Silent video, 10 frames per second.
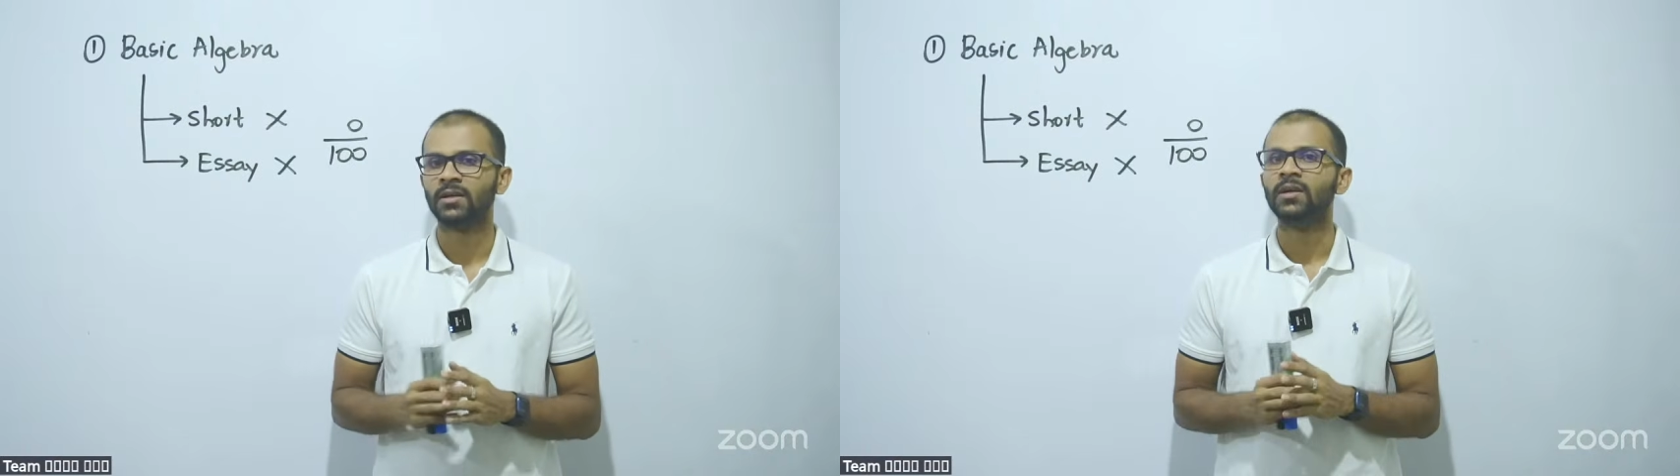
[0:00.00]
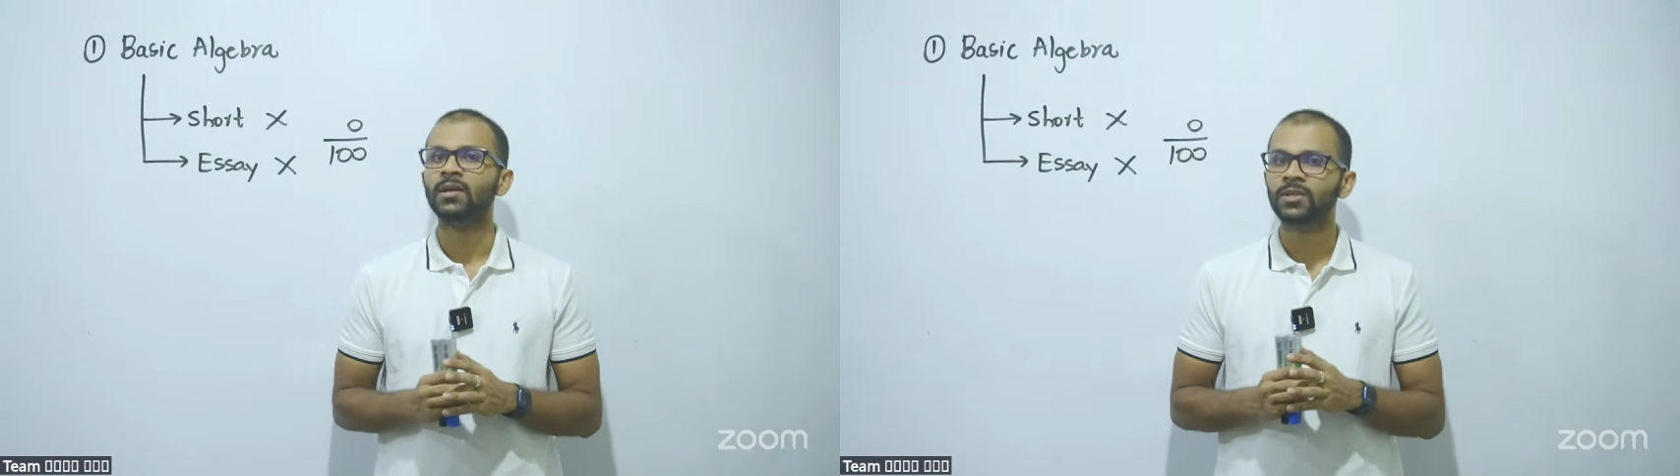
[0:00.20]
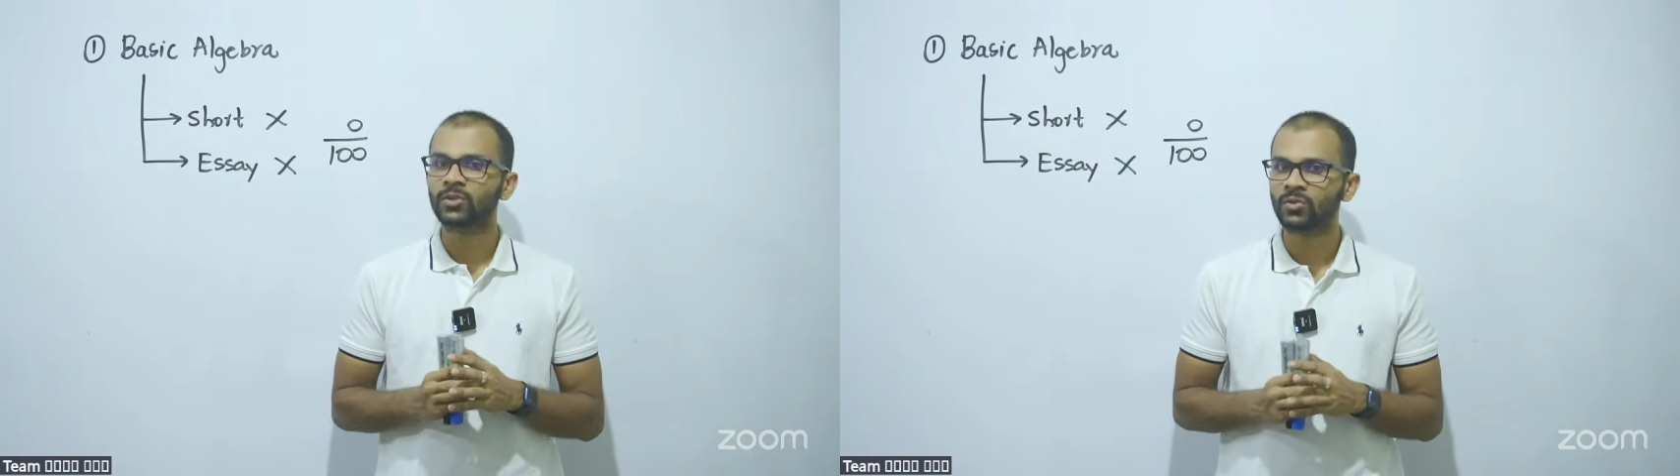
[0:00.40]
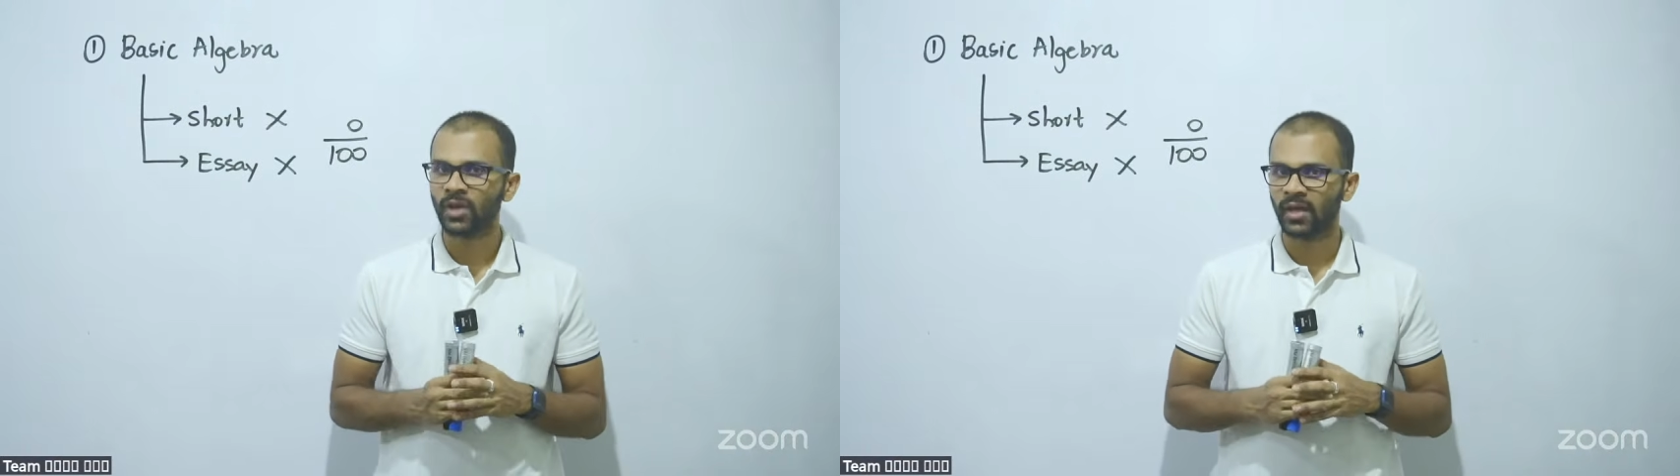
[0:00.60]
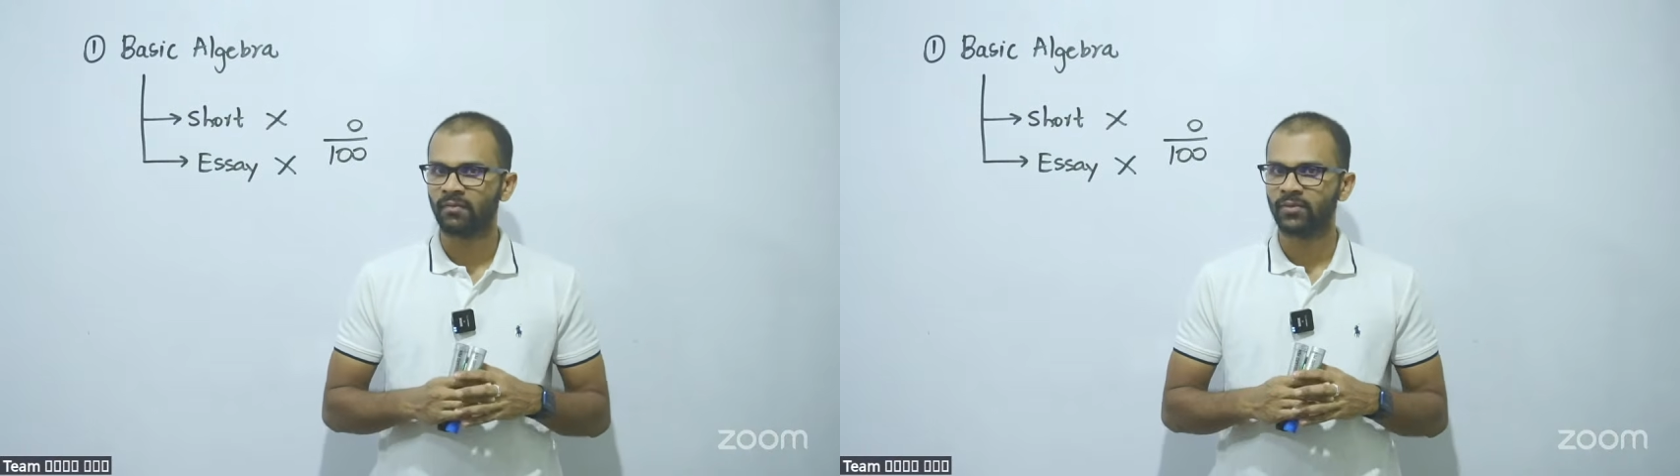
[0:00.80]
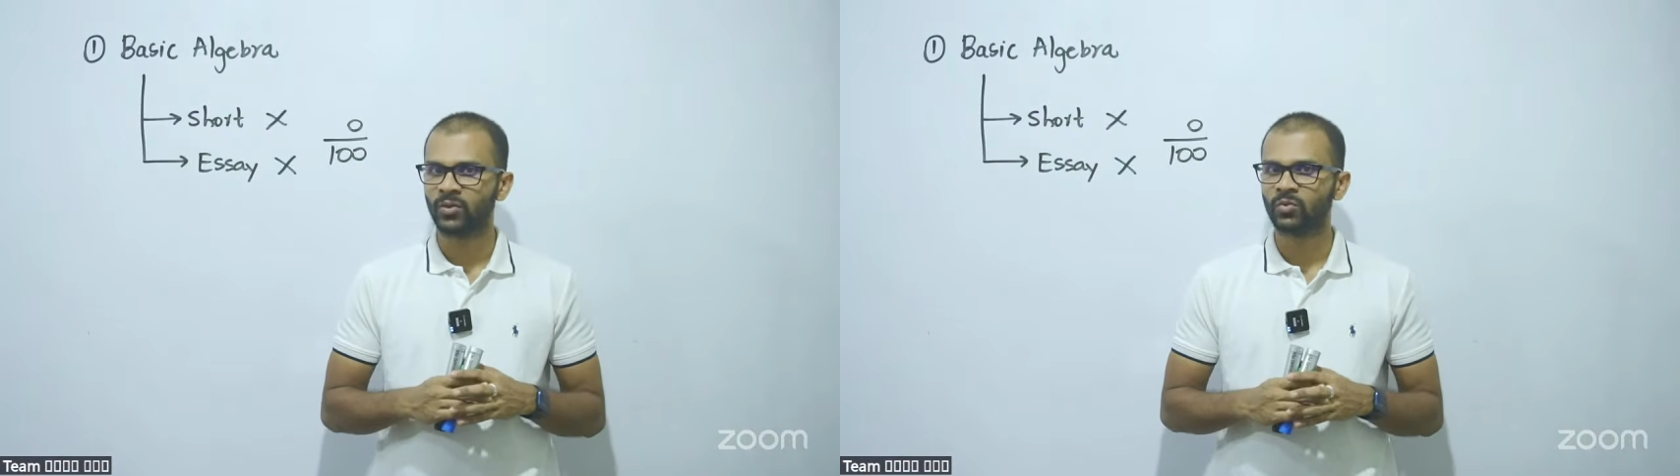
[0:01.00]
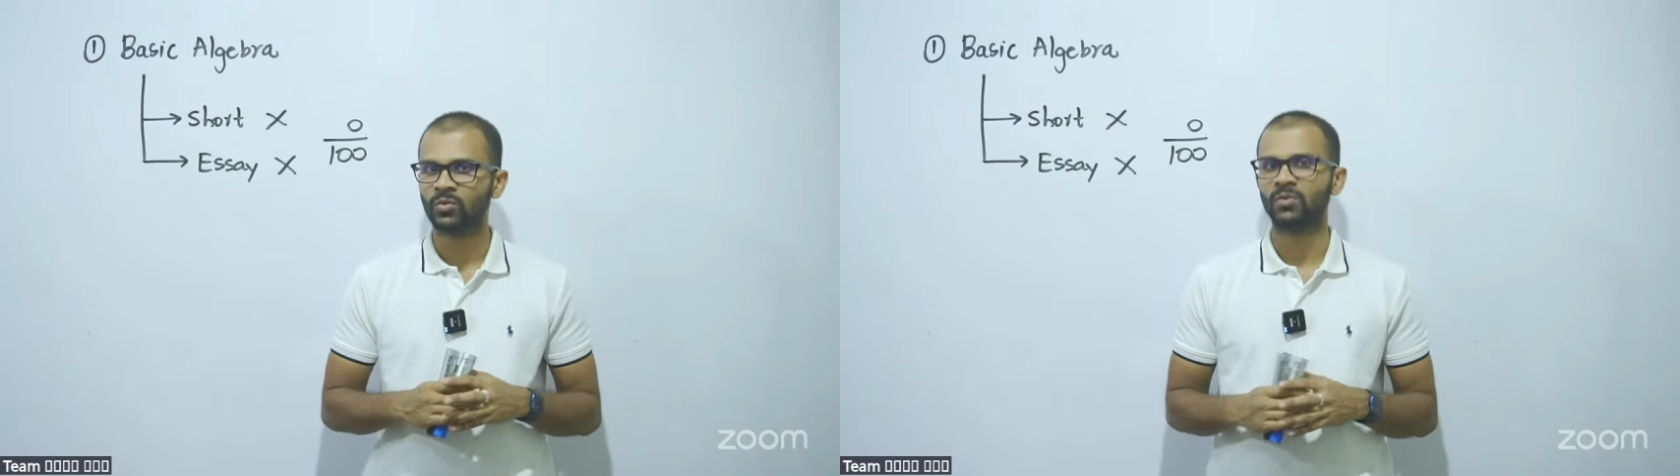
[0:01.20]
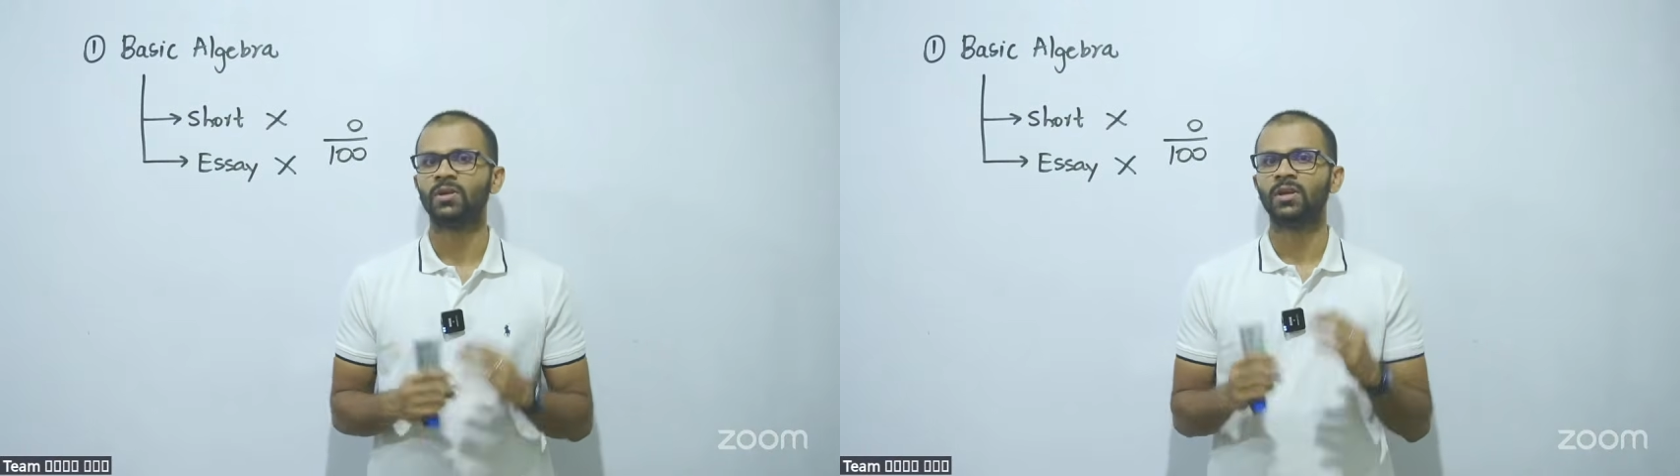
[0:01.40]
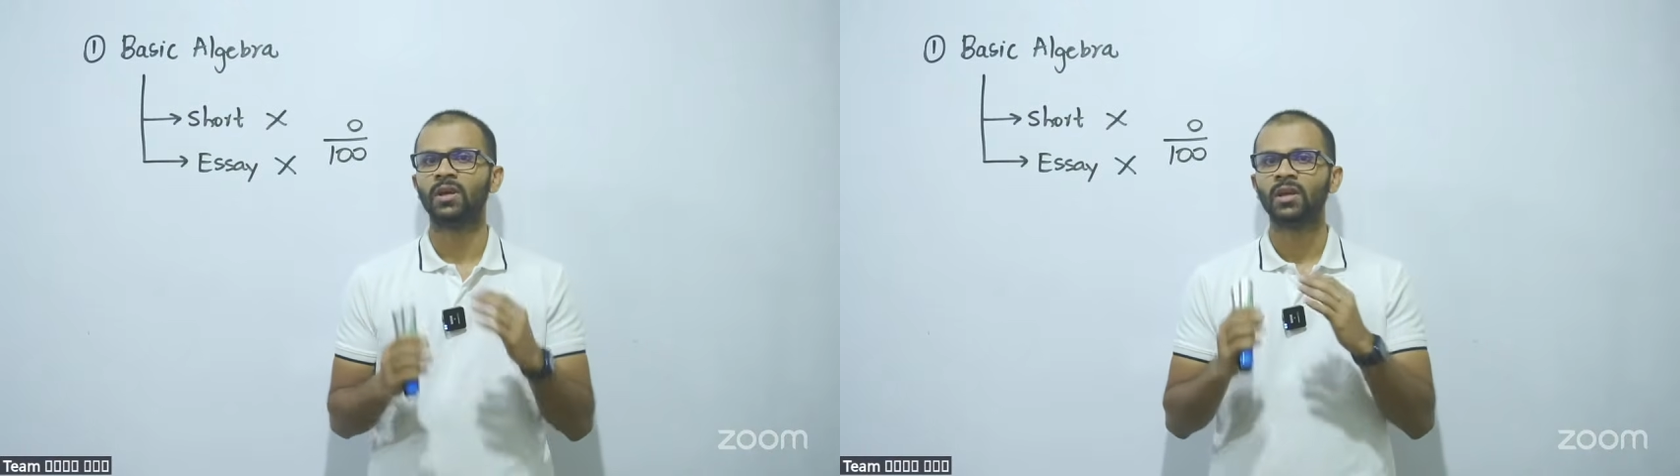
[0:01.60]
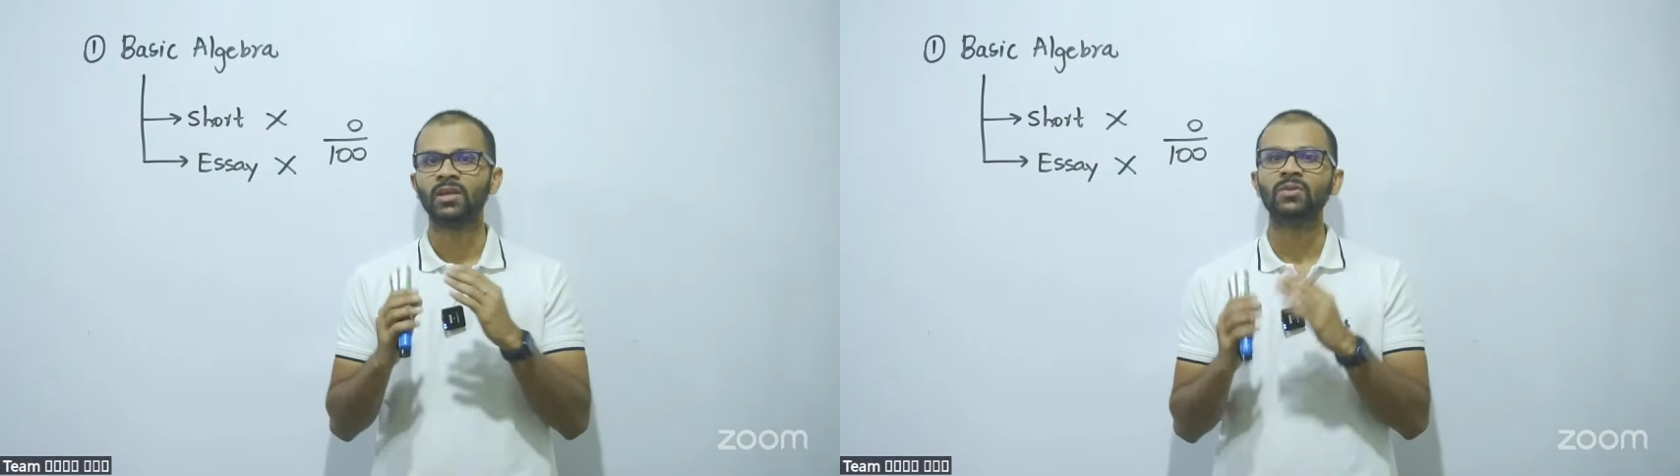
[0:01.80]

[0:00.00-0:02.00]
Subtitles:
you have to use